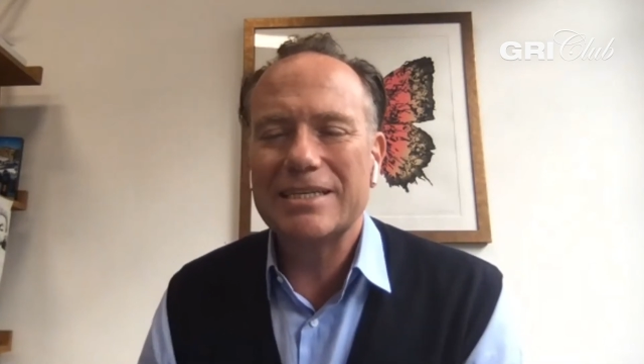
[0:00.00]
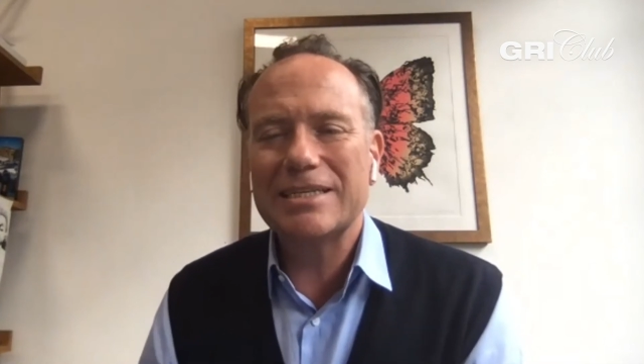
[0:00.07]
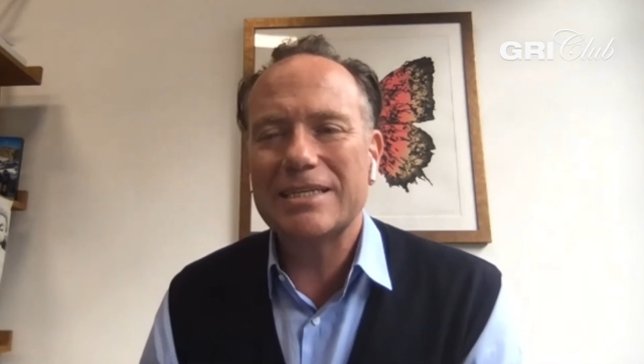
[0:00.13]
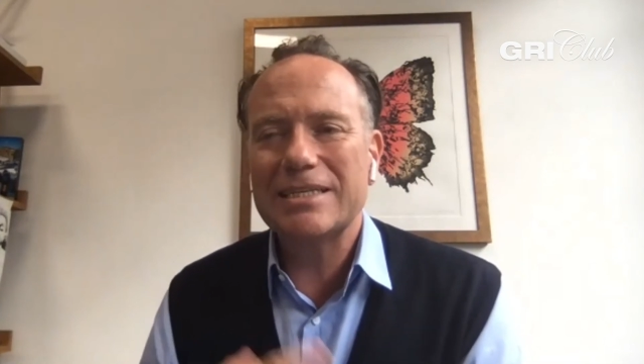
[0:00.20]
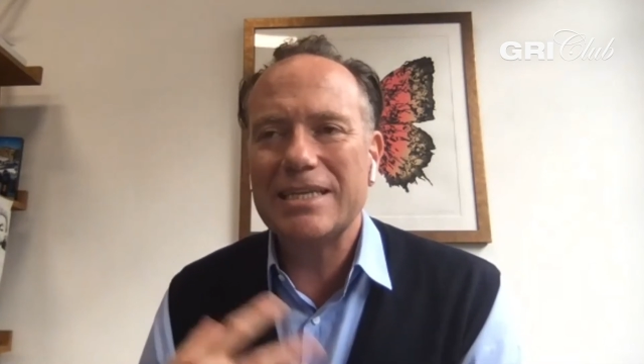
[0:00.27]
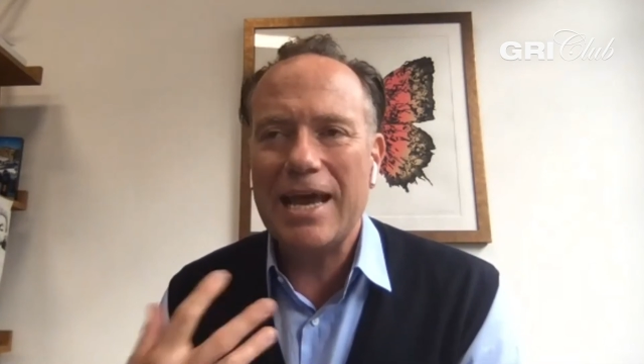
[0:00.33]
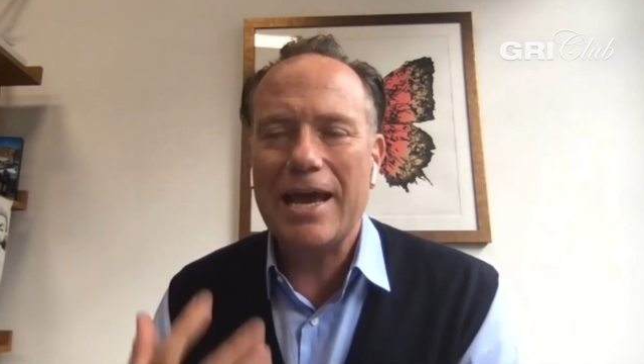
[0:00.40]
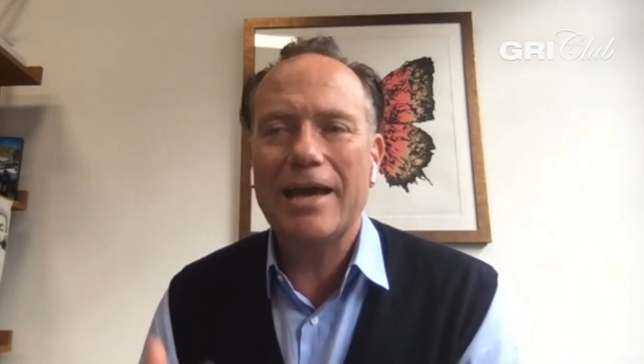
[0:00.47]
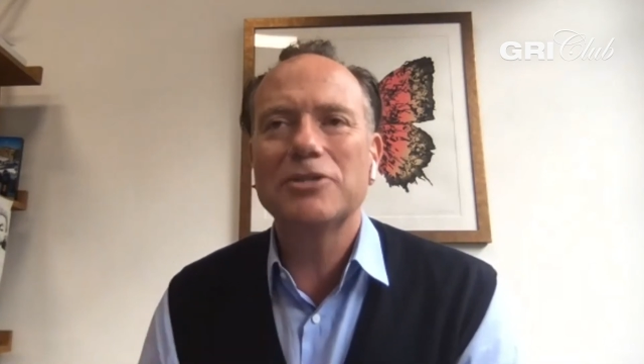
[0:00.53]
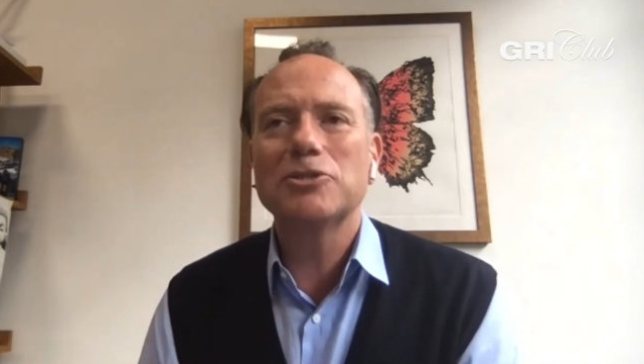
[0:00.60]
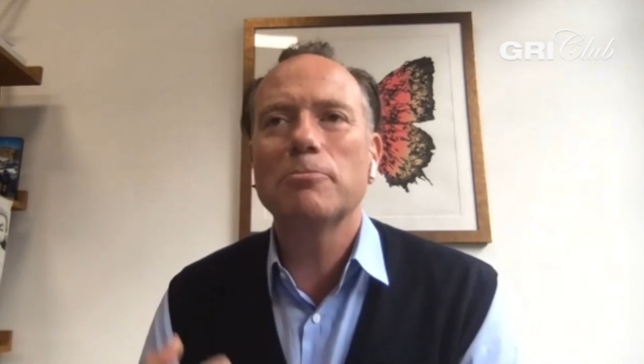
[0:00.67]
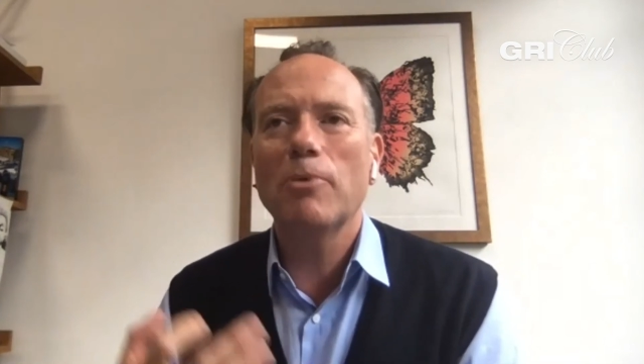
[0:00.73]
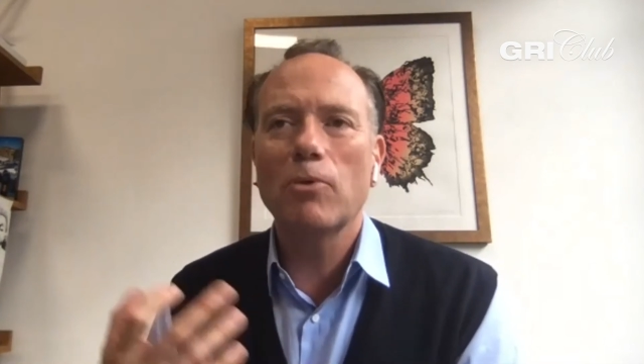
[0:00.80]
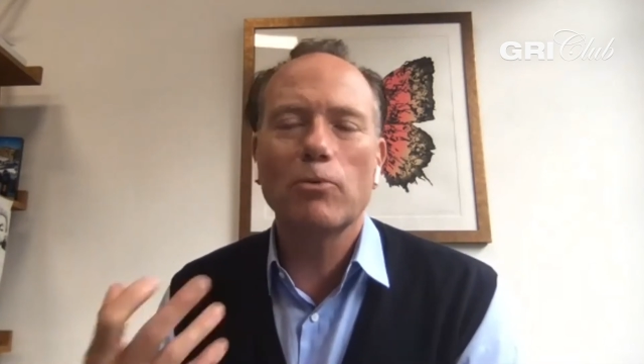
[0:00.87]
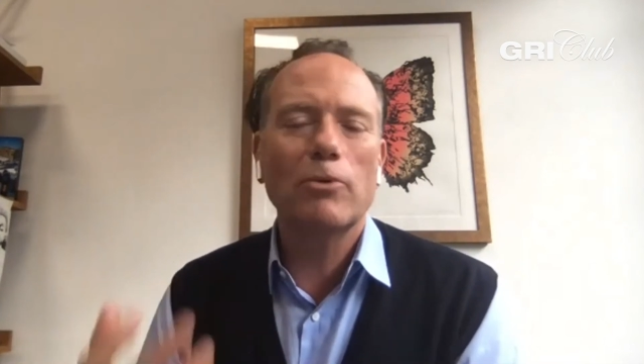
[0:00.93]

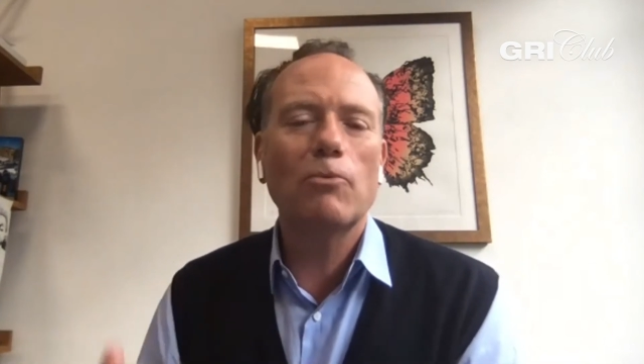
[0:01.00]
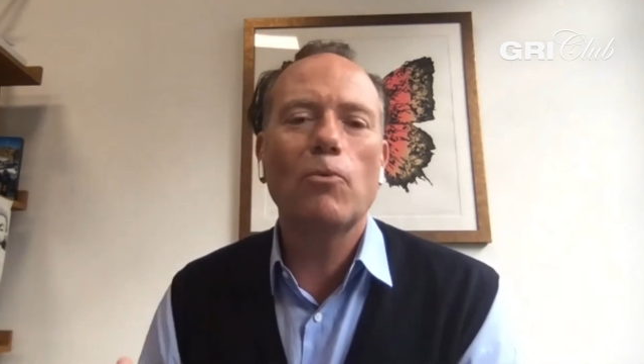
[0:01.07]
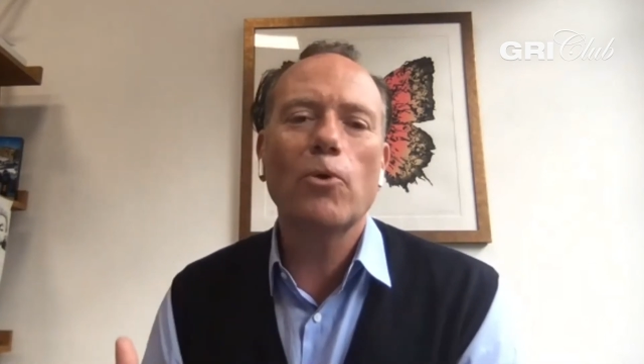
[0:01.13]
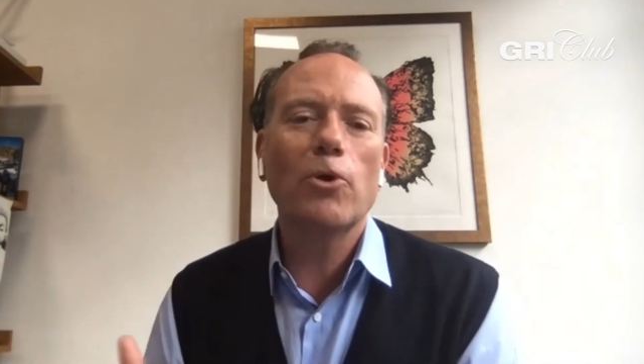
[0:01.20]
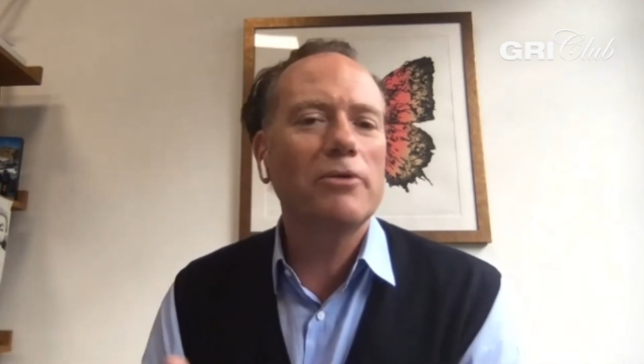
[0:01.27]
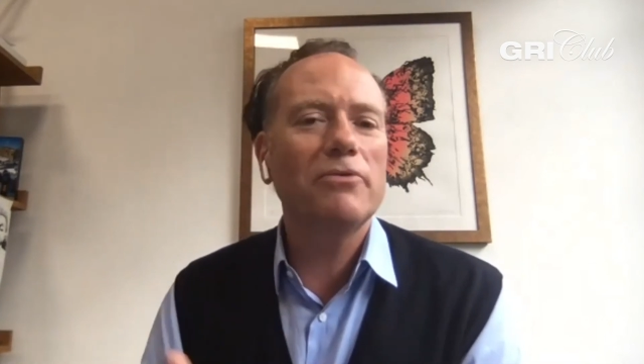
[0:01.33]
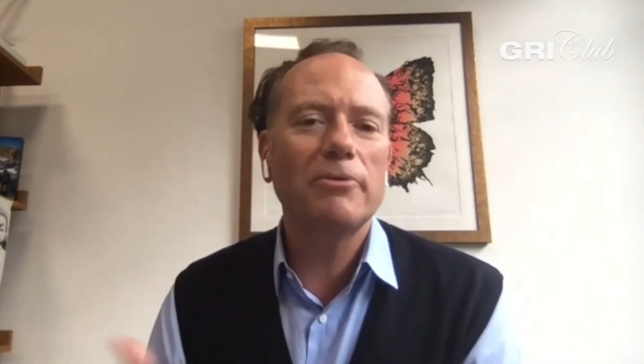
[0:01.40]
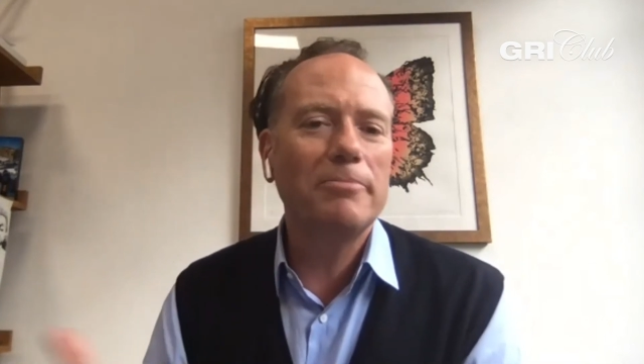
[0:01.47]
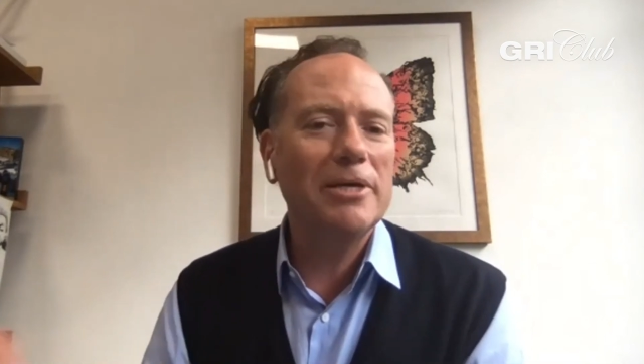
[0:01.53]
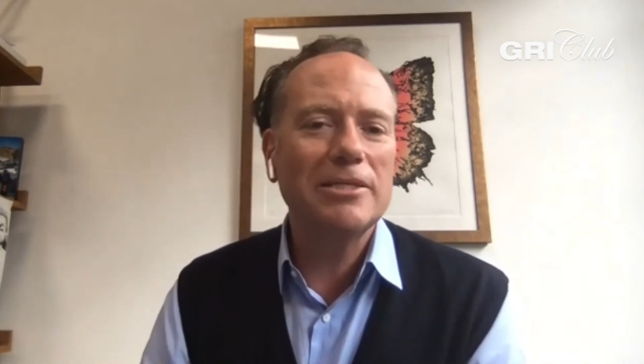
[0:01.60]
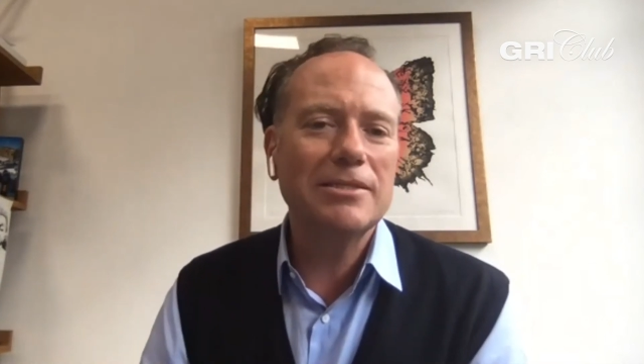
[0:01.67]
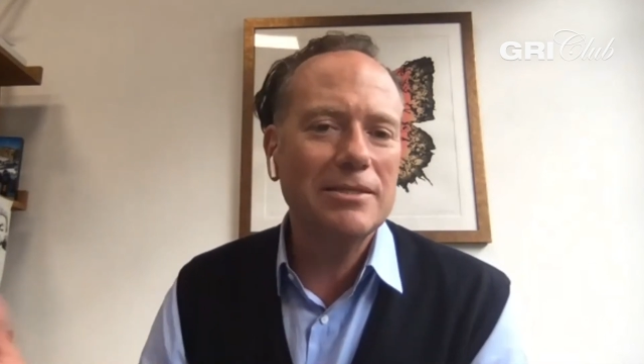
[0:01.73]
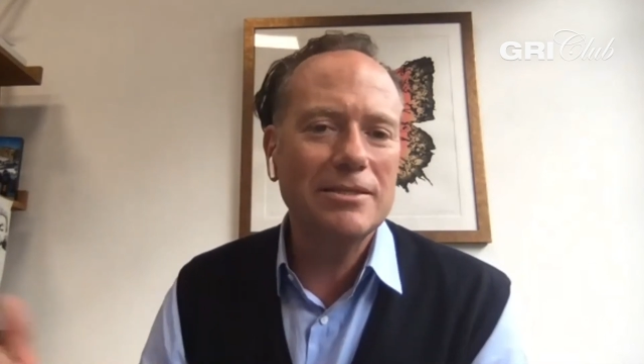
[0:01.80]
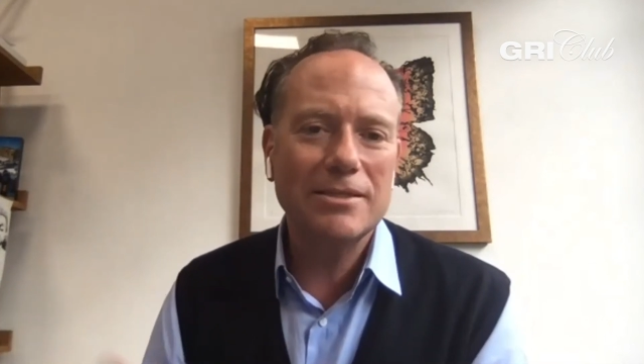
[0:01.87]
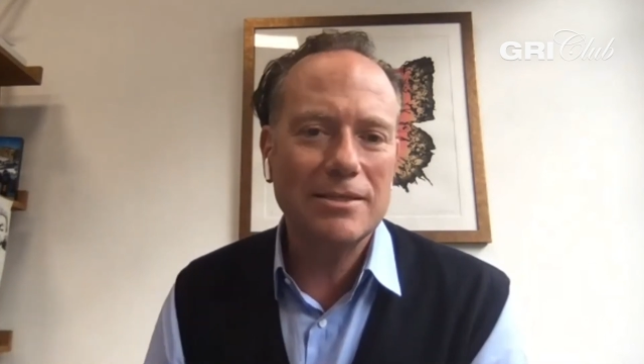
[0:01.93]
tangible reward of the
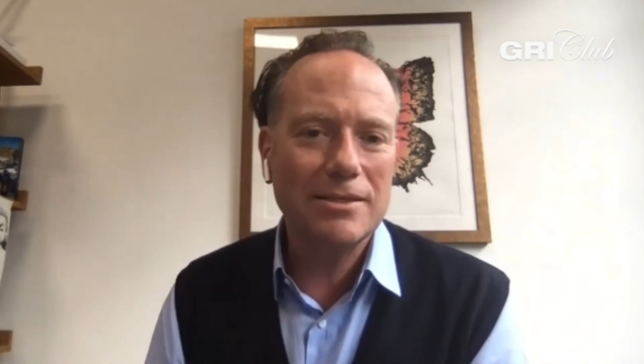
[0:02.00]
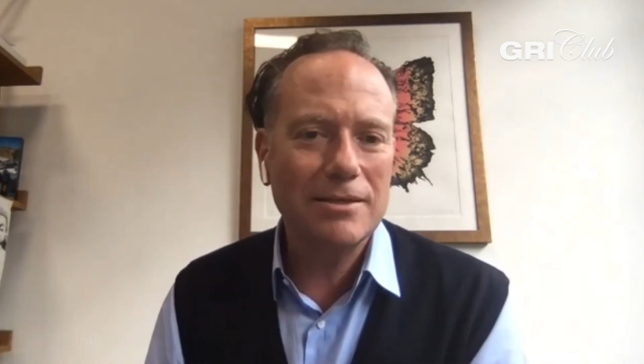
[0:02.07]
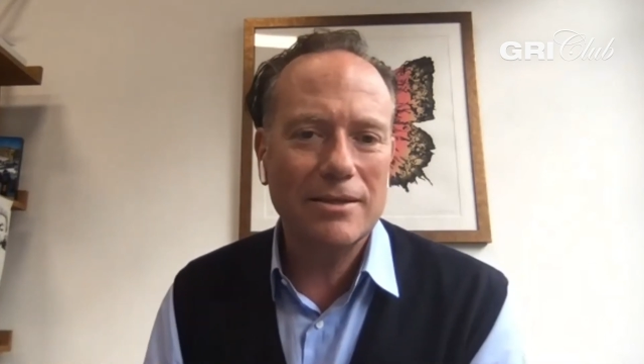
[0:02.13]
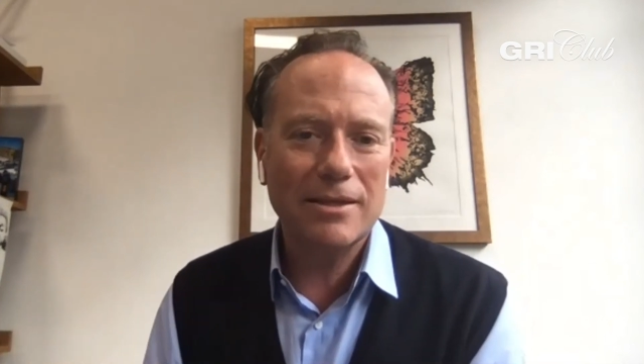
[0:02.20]
business